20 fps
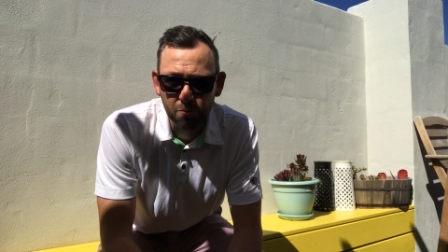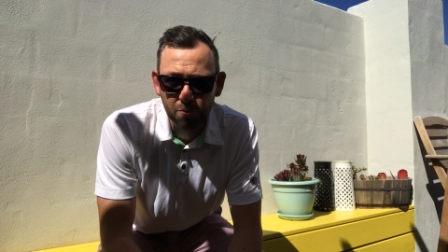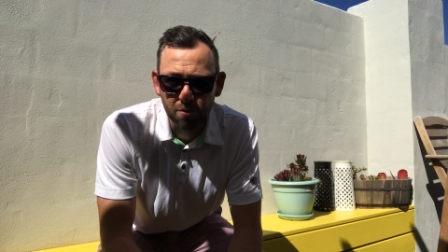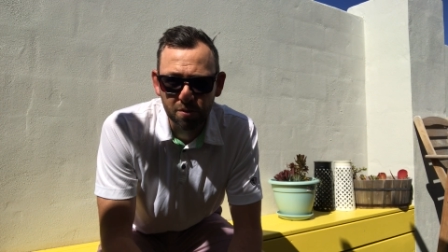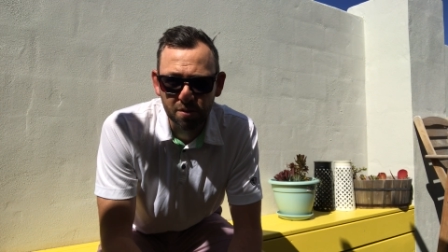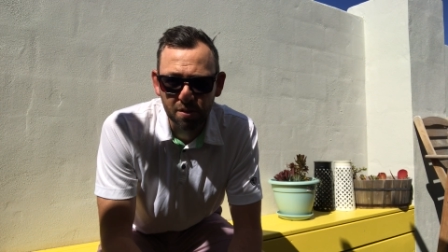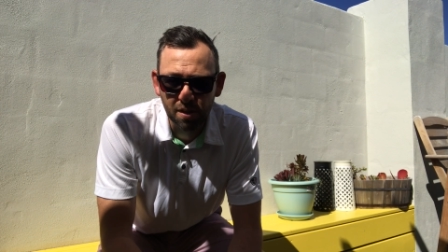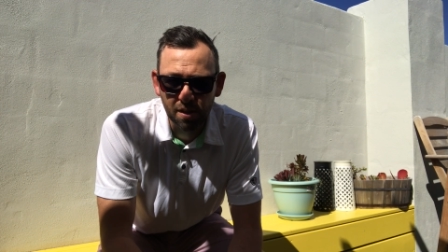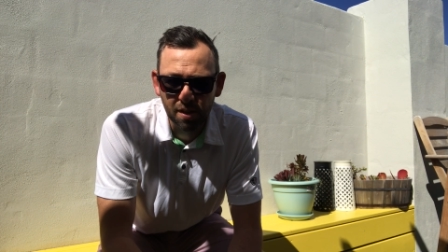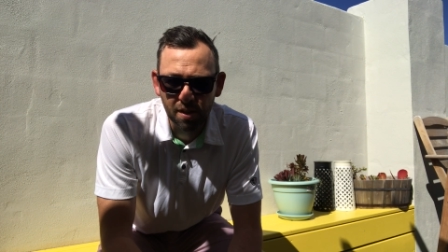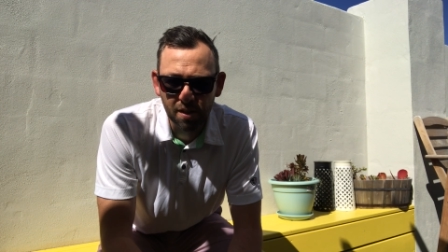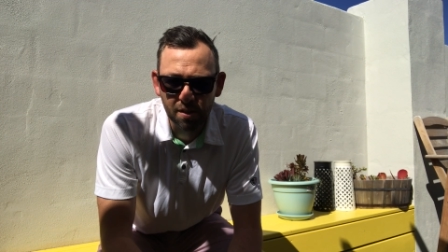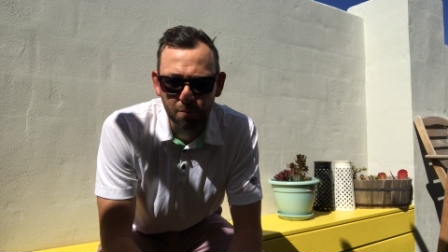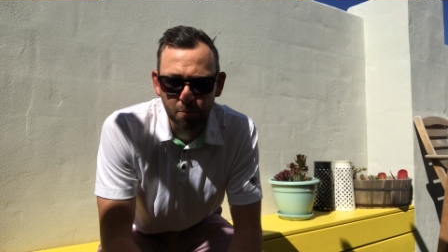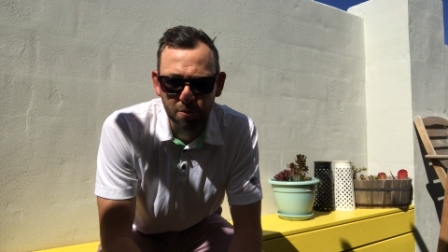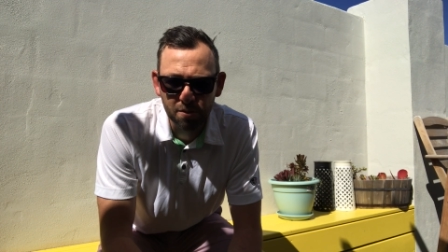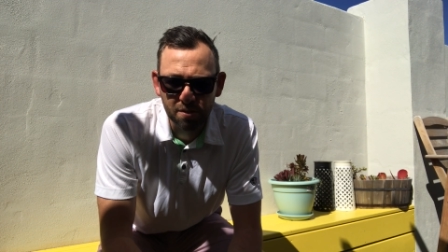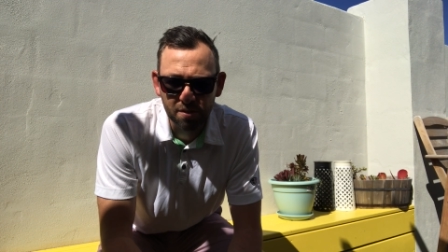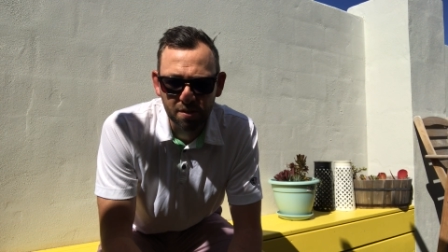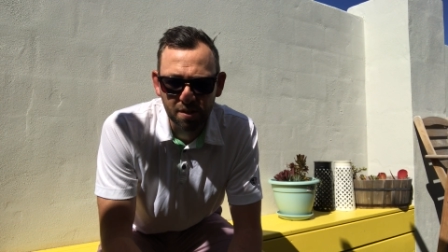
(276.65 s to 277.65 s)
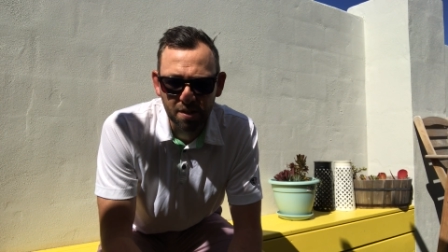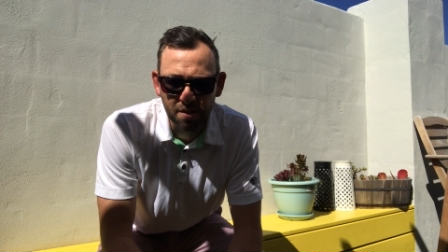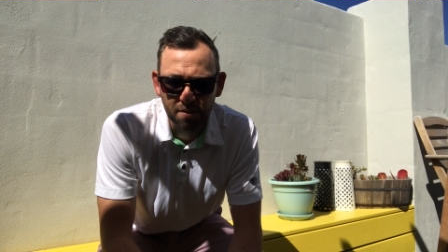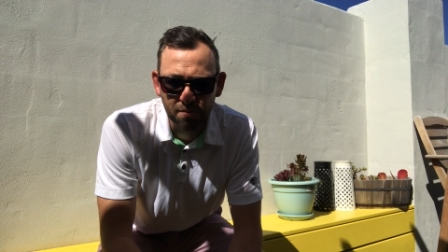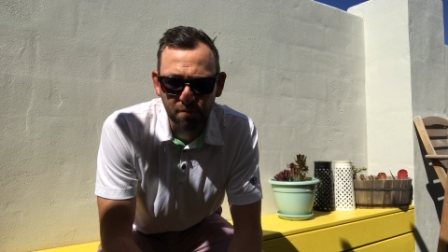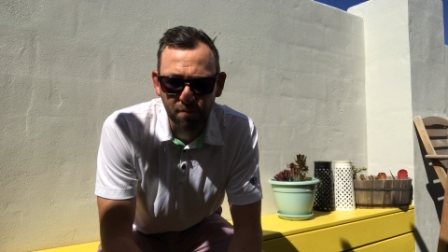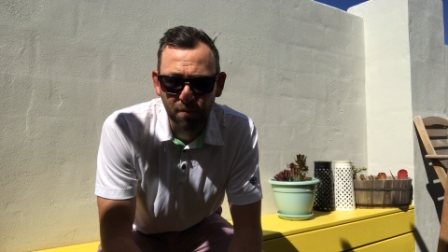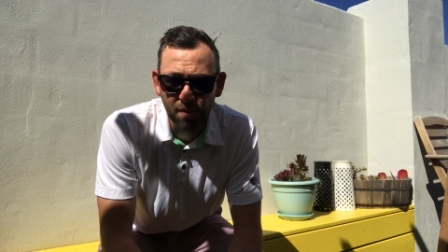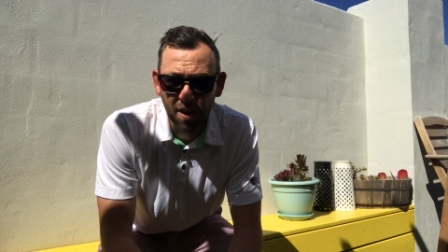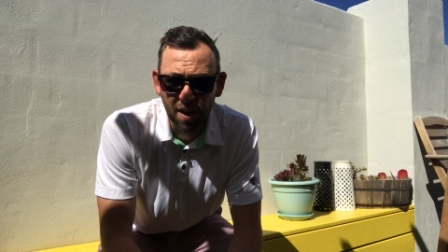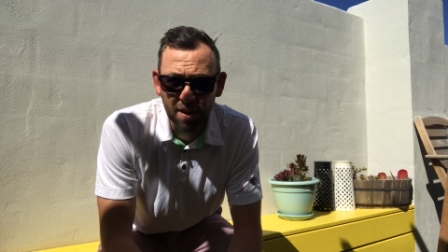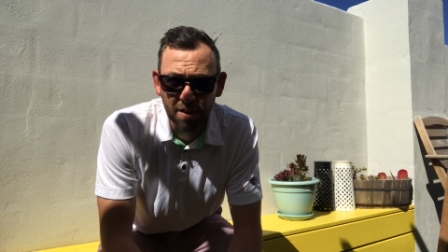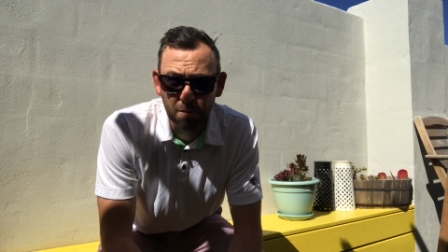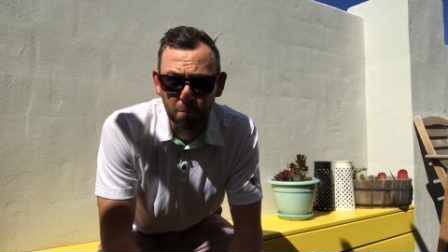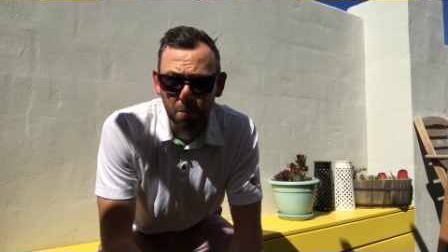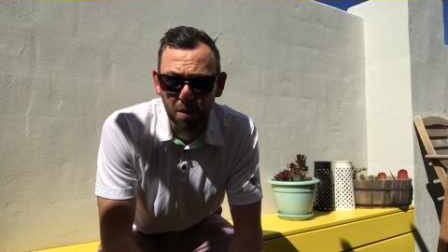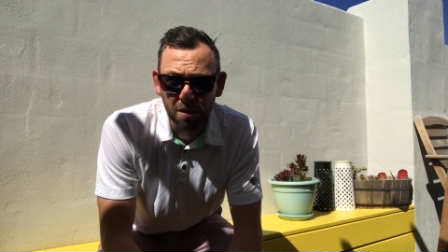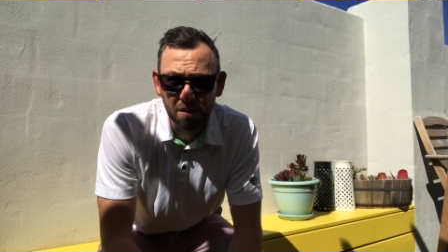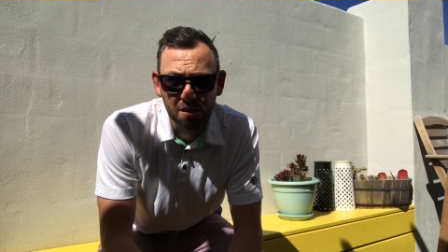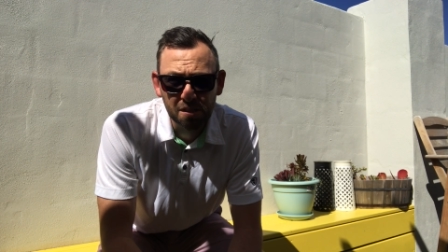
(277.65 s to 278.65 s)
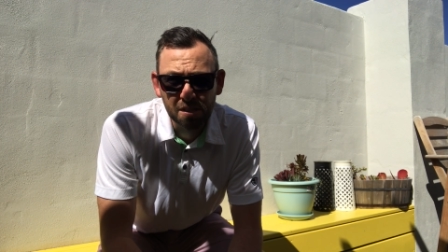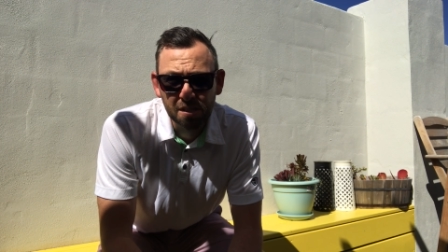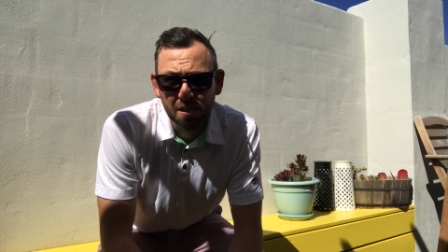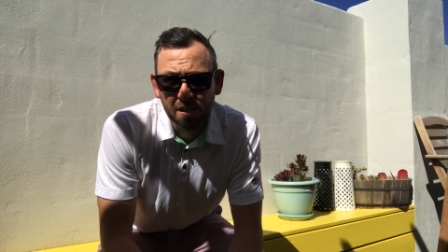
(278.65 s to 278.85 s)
was uh, was a decent fade but